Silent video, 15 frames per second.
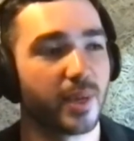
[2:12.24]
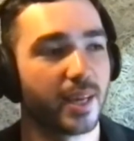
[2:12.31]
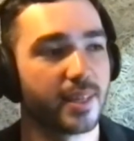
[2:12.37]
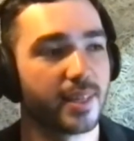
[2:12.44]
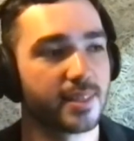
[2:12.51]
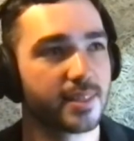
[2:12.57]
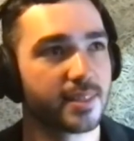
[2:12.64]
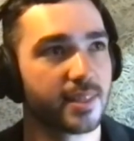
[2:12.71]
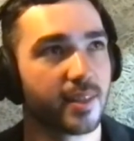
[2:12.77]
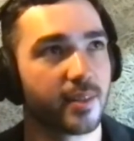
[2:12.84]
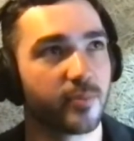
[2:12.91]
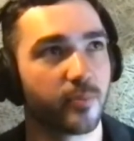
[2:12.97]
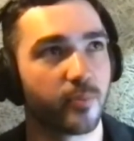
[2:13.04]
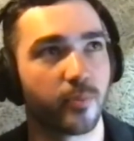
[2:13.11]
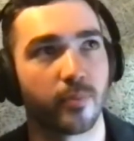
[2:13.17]
And
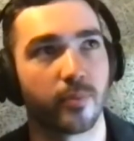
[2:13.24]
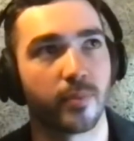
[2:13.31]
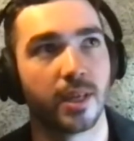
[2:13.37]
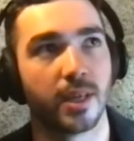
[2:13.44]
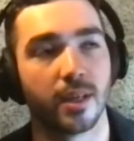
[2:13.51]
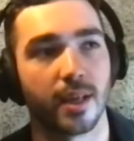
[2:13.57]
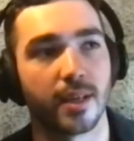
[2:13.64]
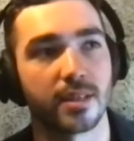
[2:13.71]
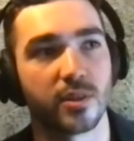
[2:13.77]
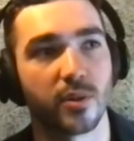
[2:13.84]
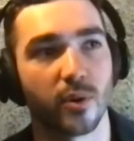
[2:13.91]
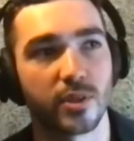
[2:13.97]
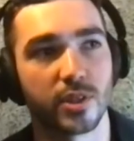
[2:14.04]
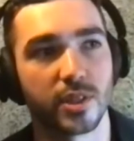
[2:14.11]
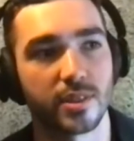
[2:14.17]
it's
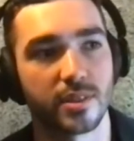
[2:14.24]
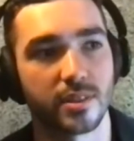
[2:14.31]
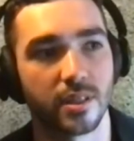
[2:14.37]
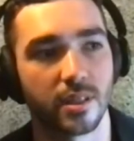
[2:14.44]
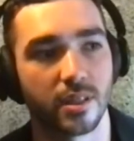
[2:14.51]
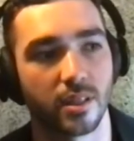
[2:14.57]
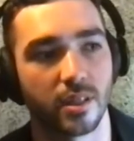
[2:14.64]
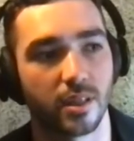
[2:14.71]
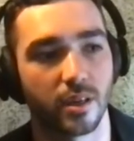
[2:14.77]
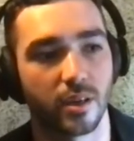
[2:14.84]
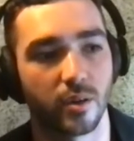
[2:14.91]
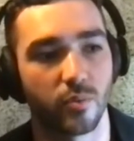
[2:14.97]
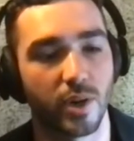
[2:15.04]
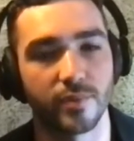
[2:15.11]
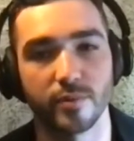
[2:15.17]
not just
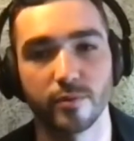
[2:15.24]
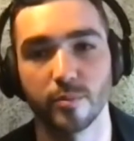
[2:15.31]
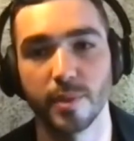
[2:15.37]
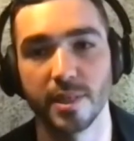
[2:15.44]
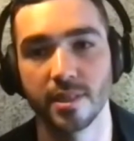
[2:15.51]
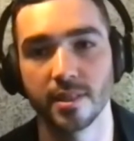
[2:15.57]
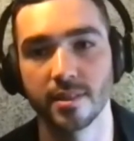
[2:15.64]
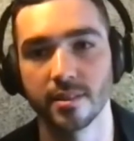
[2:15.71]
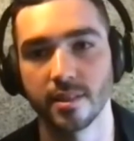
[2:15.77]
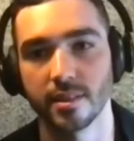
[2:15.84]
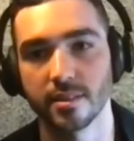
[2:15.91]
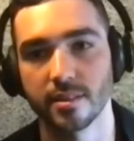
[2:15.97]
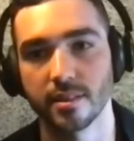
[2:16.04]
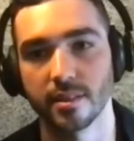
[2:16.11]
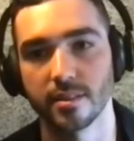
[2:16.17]
relevant for businesses.
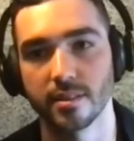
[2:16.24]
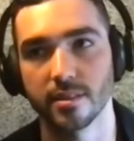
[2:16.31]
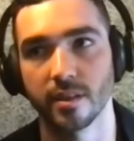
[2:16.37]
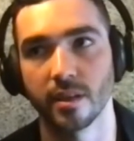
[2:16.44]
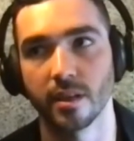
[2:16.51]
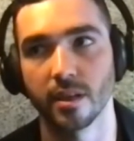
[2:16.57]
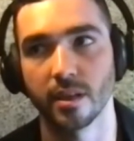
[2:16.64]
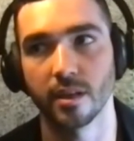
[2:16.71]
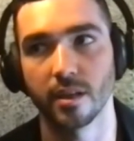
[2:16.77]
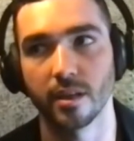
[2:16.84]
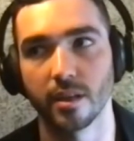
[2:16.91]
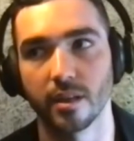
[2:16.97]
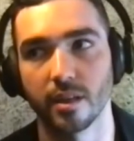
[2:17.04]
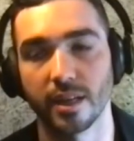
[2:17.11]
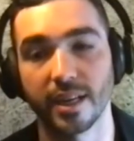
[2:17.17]
It's
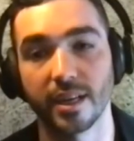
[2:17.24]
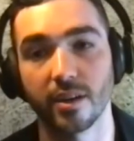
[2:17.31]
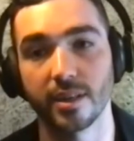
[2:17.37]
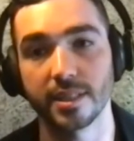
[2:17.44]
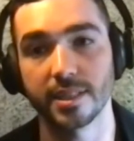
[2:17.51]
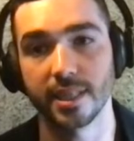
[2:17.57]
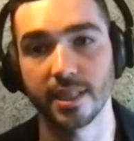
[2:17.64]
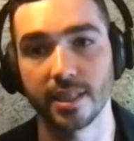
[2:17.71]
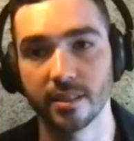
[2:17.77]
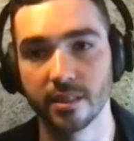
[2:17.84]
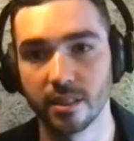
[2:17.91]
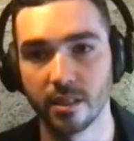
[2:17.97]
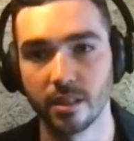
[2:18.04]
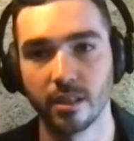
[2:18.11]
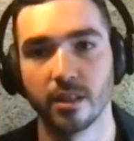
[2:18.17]
like an idea
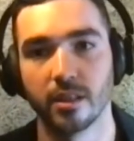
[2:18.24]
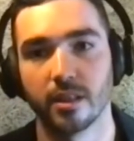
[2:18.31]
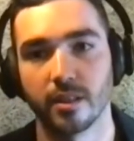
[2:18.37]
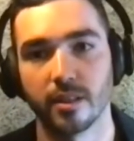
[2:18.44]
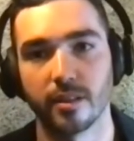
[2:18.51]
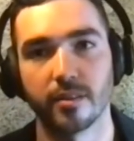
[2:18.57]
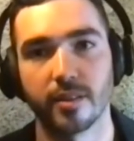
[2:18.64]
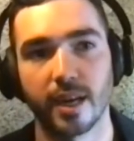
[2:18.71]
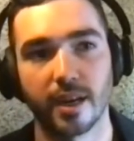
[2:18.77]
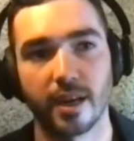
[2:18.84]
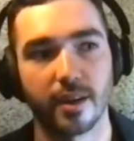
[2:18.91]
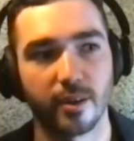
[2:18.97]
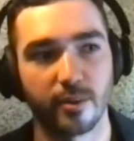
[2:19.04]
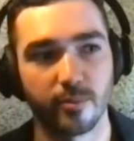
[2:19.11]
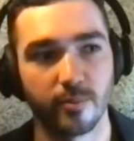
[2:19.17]

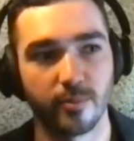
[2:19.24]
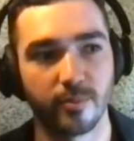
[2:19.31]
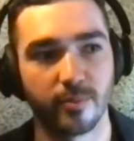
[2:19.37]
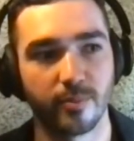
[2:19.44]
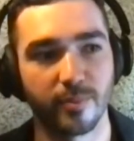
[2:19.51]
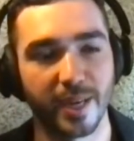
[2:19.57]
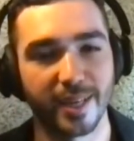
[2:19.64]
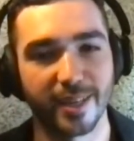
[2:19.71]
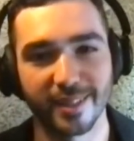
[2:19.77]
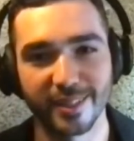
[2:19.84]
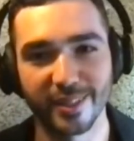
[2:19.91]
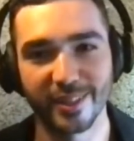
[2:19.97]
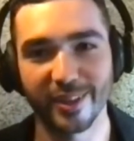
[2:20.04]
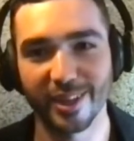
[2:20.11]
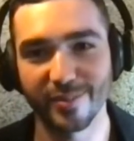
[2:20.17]
that
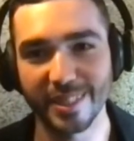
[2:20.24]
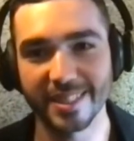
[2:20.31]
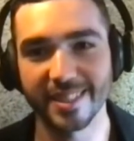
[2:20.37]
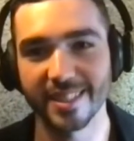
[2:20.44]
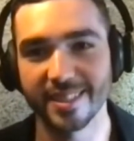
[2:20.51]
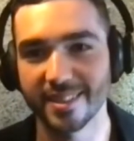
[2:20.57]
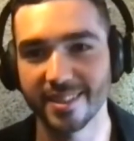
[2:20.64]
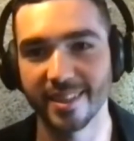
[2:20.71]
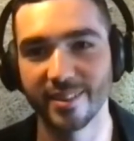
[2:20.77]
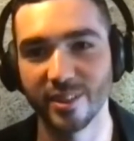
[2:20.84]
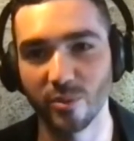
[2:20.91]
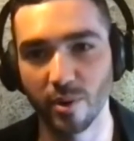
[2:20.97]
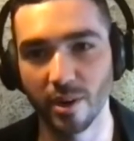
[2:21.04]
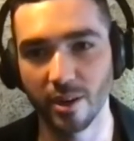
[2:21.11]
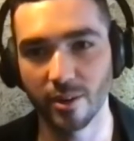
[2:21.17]
anything that kind of exists in
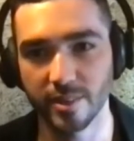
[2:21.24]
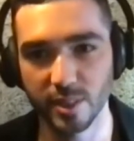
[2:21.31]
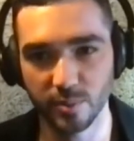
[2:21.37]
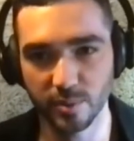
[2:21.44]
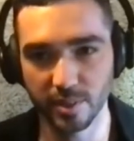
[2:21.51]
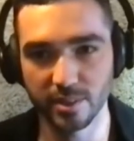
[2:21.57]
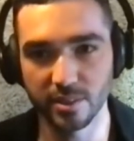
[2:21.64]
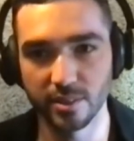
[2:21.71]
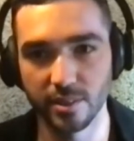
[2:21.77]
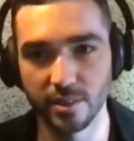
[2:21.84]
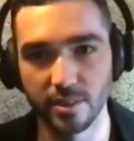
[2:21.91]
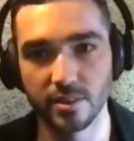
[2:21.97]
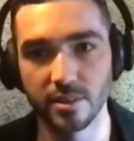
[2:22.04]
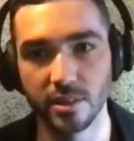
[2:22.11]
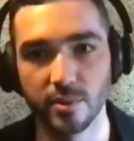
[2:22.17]
the world that's
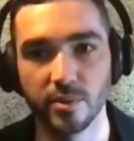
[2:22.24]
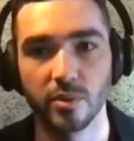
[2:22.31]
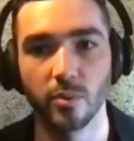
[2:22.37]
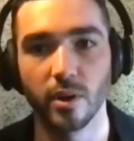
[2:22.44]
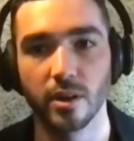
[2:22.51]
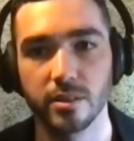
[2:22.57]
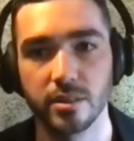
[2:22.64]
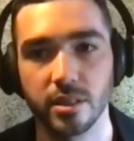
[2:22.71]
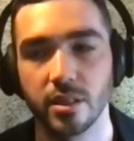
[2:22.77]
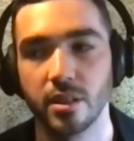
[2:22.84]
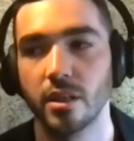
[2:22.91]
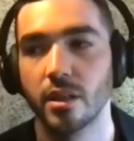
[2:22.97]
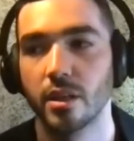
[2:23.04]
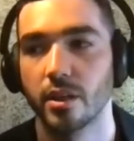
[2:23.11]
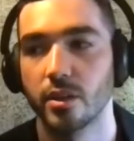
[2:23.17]
new in the world
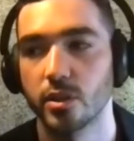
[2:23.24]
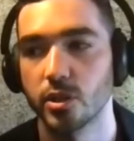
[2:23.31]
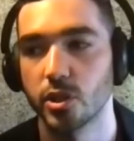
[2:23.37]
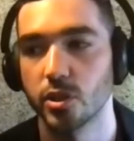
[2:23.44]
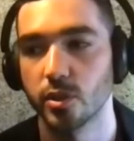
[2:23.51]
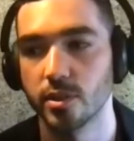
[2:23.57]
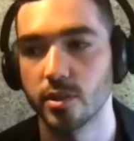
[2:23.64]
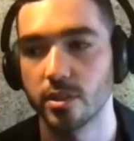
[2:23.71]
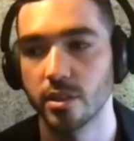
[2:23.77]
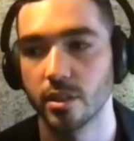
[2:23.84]
should